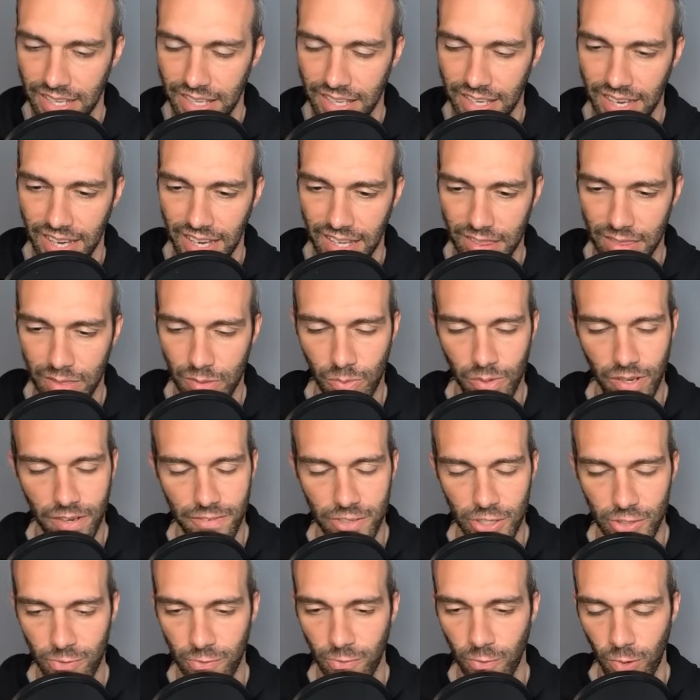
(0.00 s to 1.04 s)
3
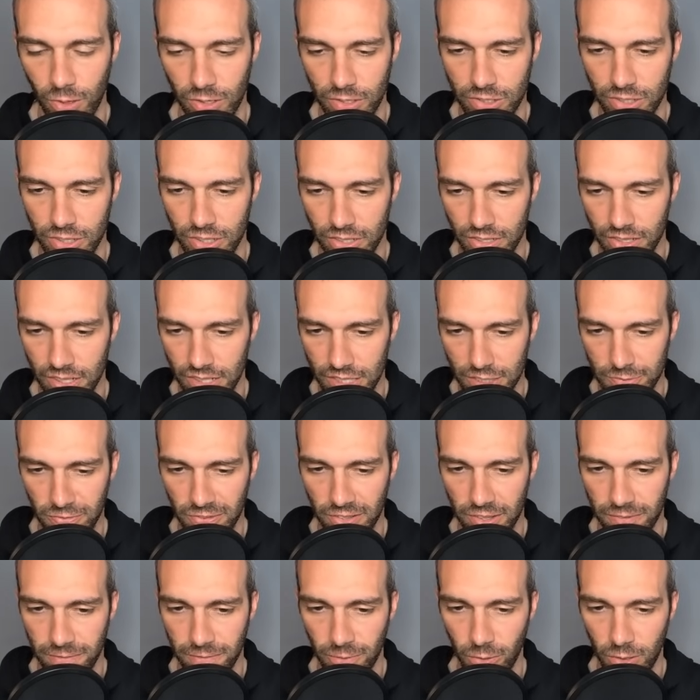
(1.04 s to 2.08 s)
versus 4 turn for
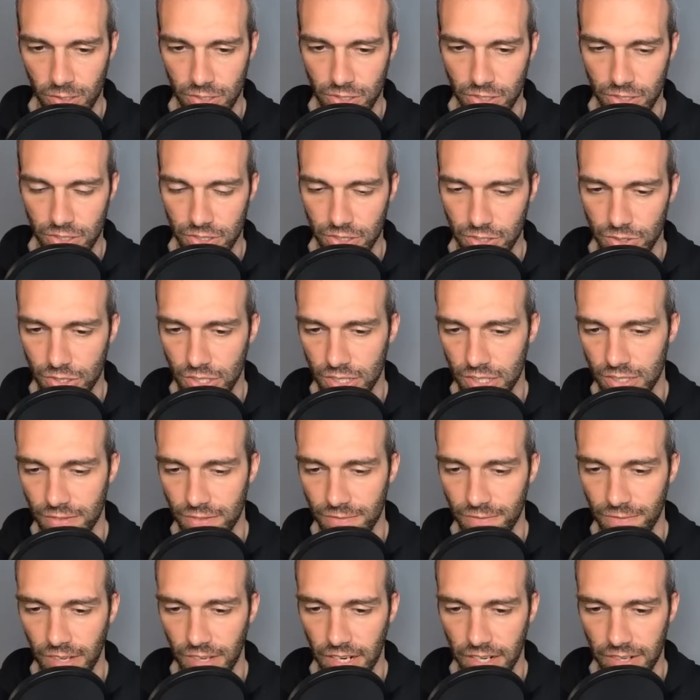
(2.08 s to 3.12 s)
the 4-turn user is
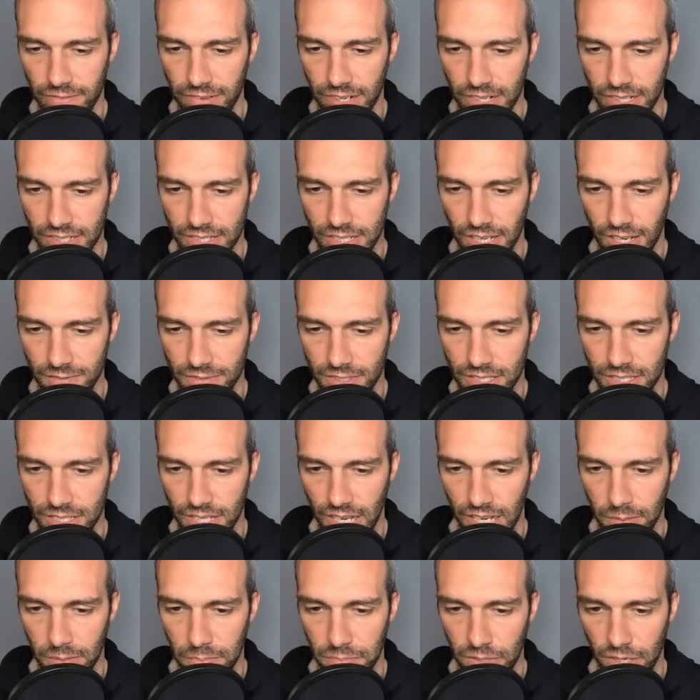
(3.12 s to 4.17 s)
very, very tough to
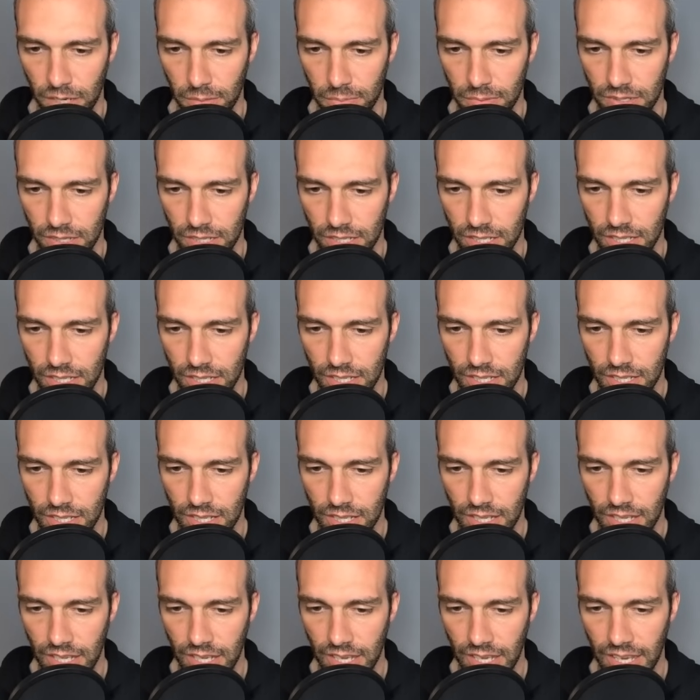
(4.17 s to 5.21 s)
time properly.
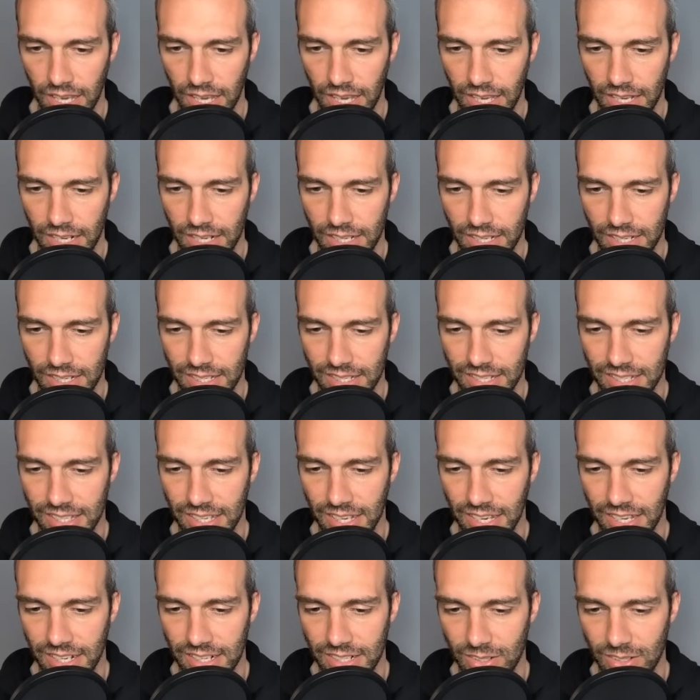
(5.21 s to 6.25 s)
And
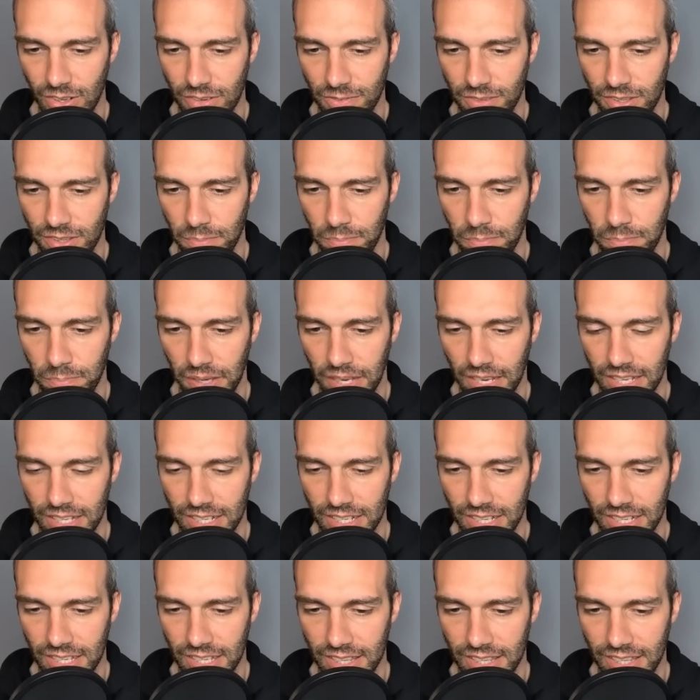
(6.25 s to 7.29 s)
again, going for the bait,
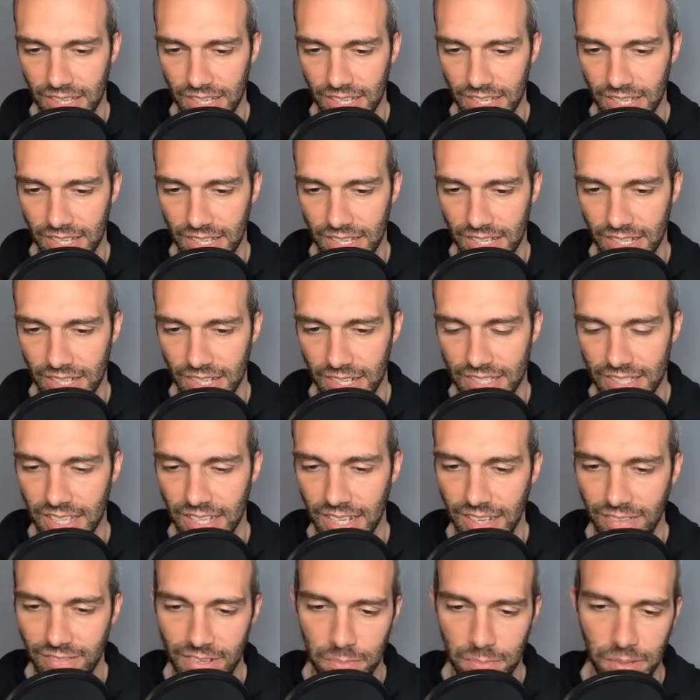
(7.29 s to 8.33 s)
and they it's
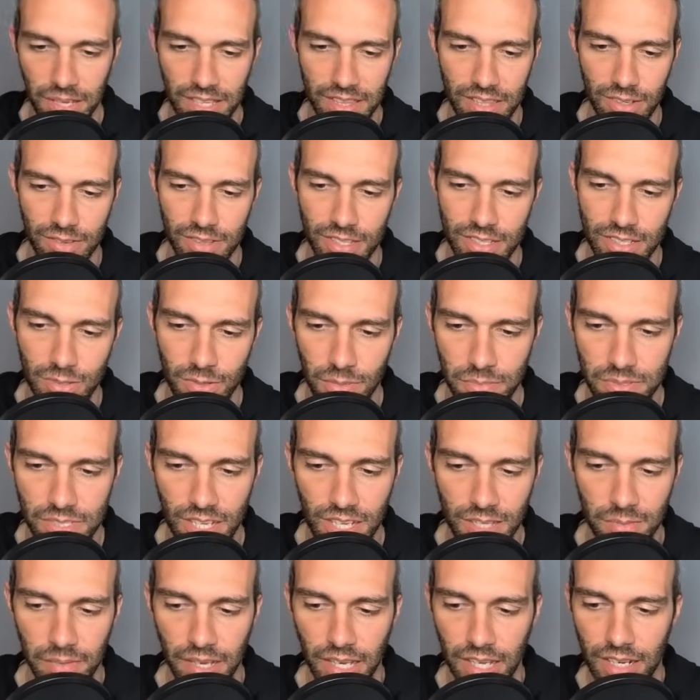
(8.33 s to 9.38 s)
not even a bait though. This is what I'm
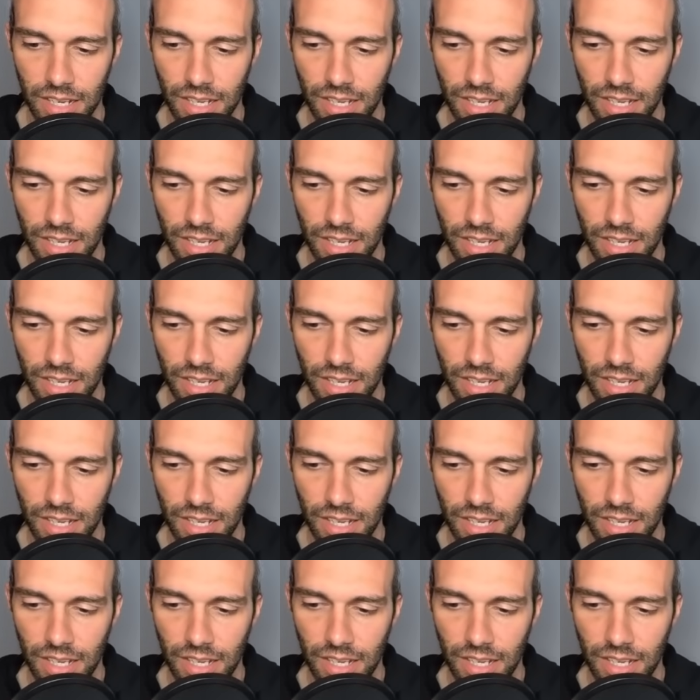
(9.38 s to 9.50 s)
saying, man.